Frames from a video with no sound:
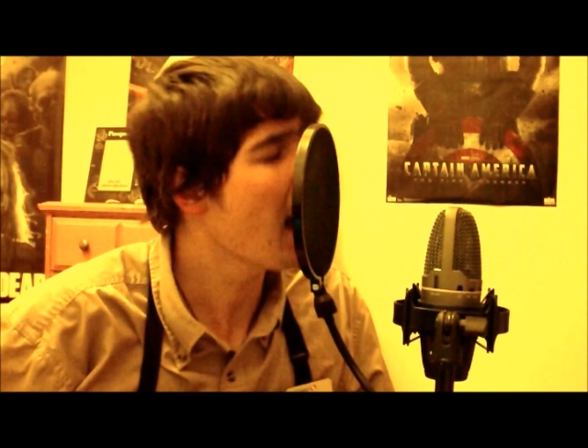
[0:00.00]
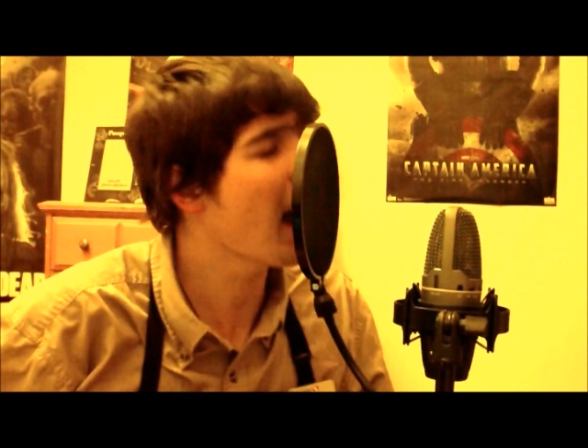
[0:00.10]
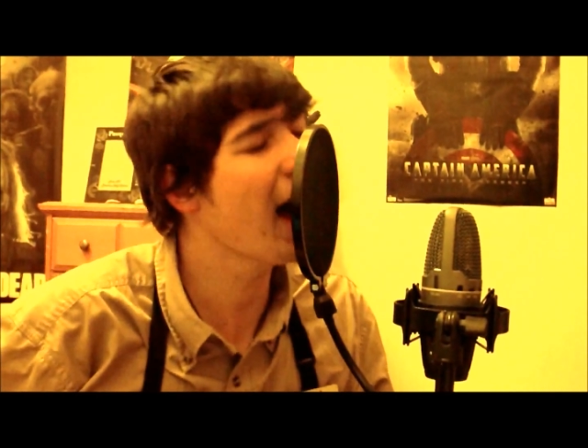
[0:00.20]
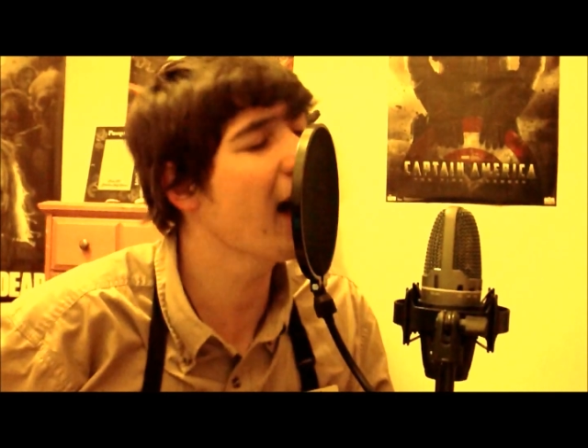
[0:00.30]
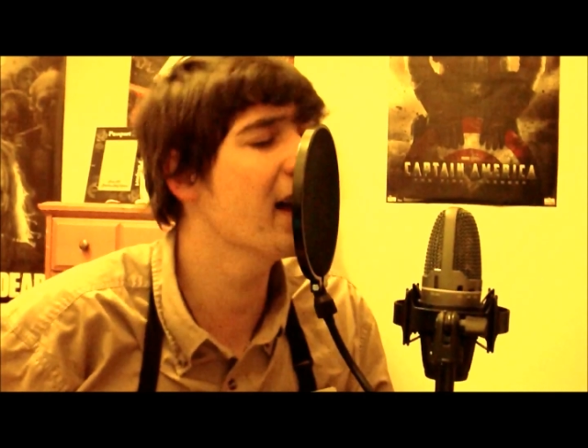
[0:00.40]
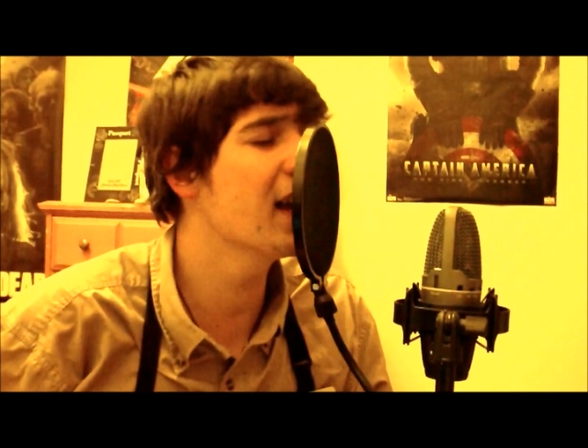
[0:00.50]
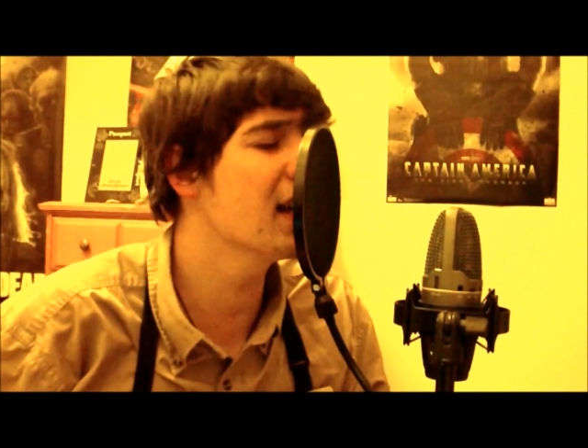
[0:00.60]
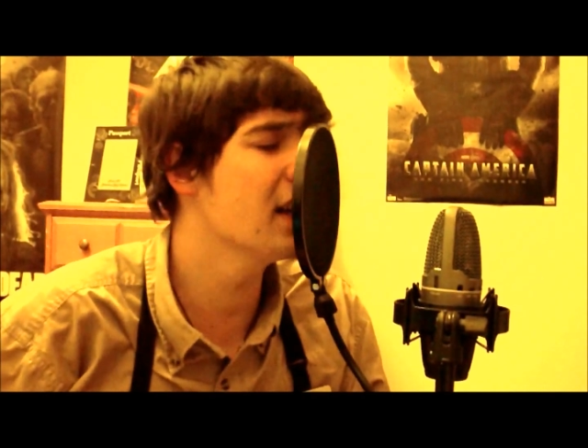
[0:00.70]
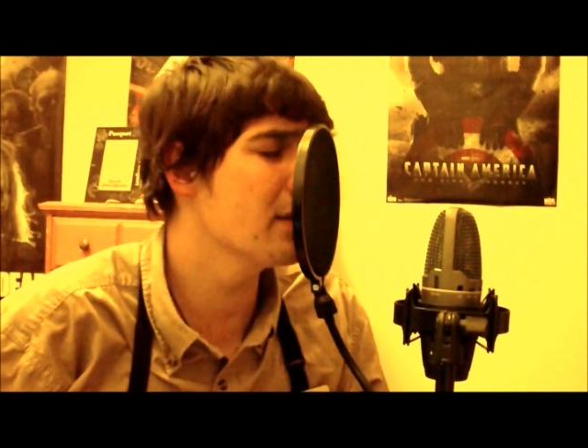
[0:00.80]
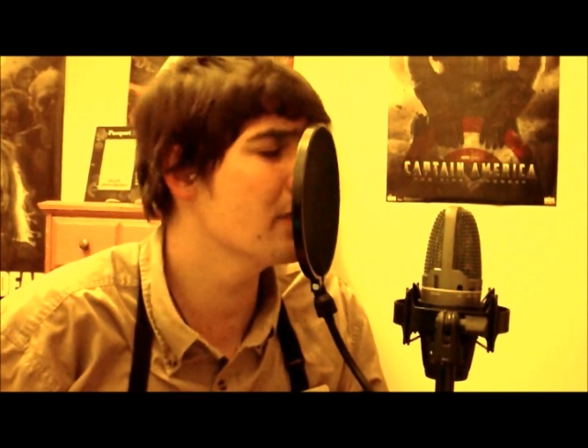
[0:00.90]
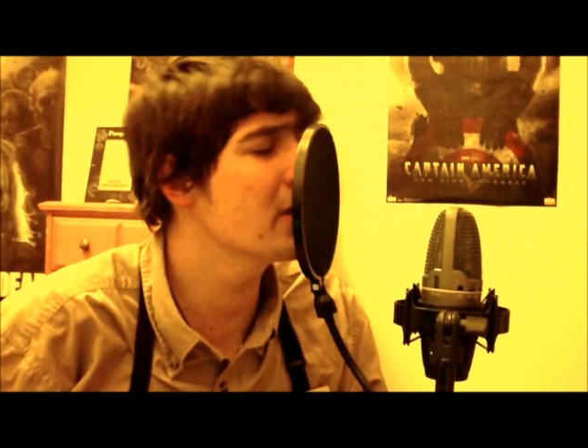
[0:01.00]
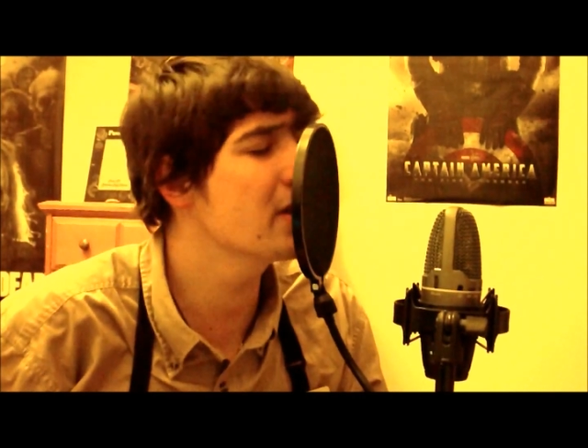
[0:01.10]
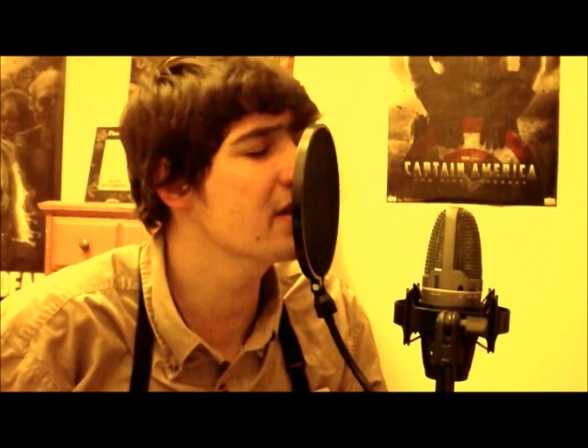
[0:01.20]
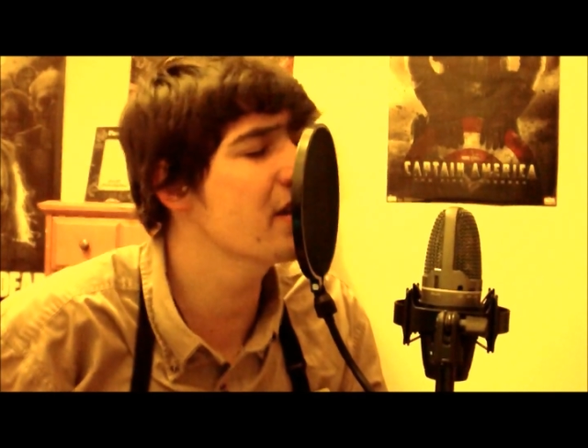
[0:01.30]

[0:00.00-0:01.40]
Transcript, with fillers: I ain't even